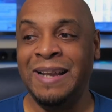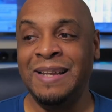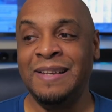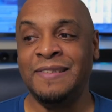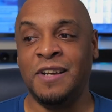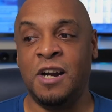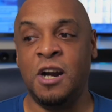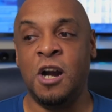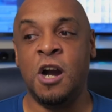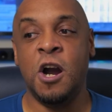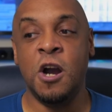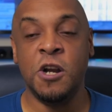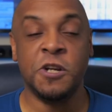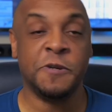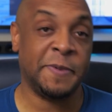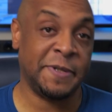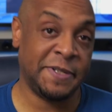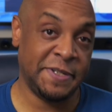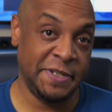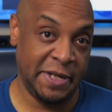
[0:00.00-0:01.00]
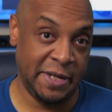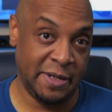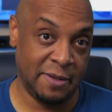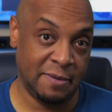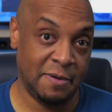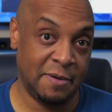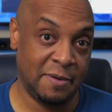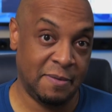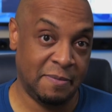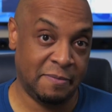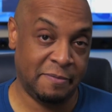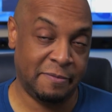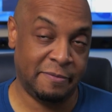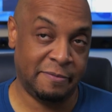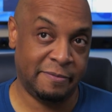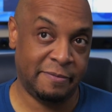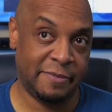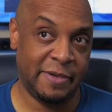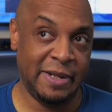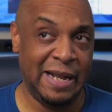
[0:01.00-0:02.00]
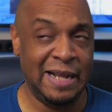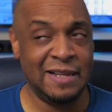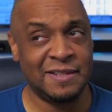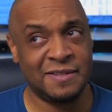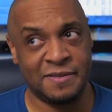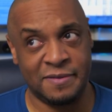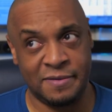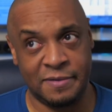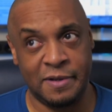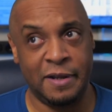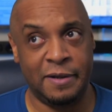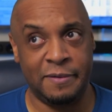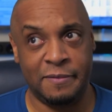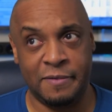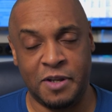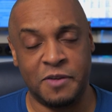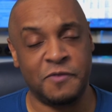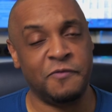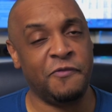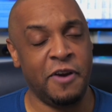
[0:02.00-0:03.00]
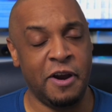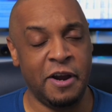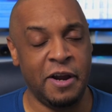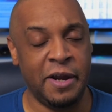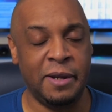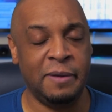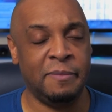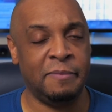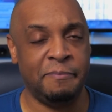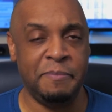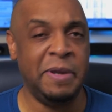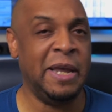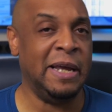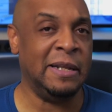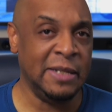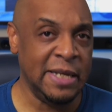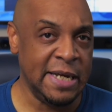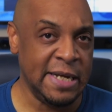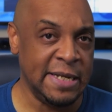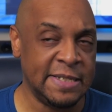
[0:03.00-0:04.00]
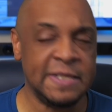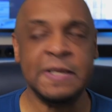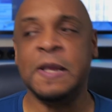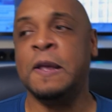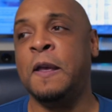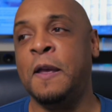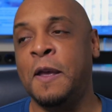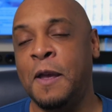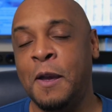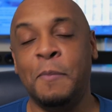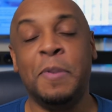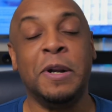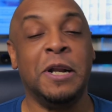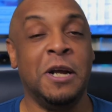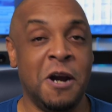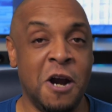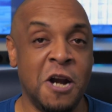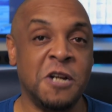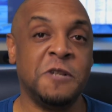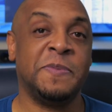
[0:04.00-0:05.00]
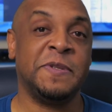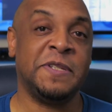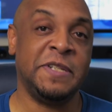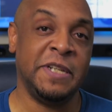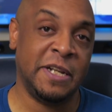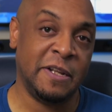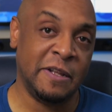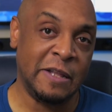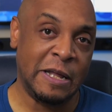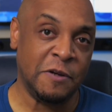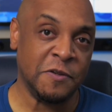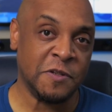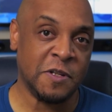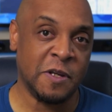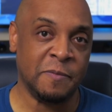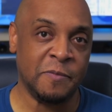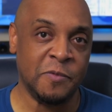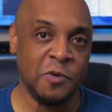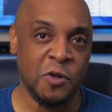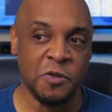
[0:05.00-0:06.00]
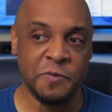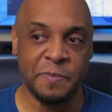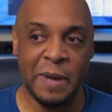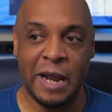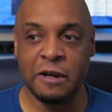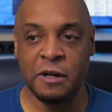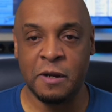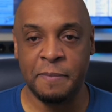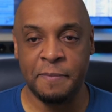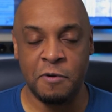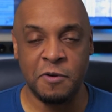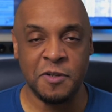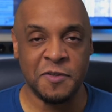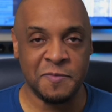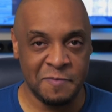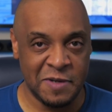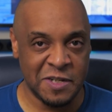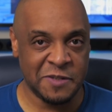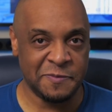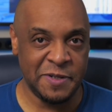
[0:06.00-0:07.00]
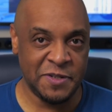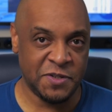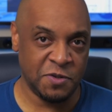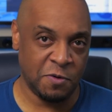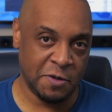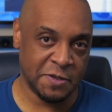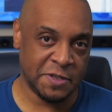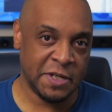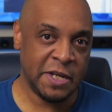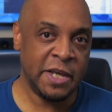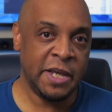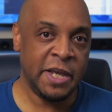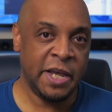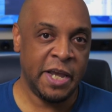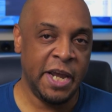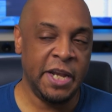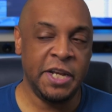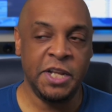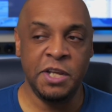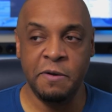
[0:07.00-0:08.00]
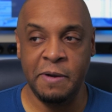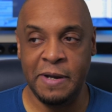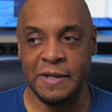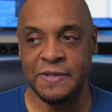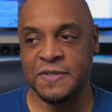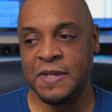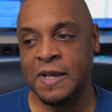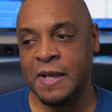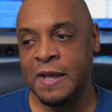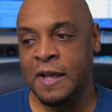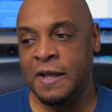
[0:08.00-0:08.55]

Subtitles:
at least 100%, and that's a very big lease, but 100% of those battery components must be sourced in the U.S.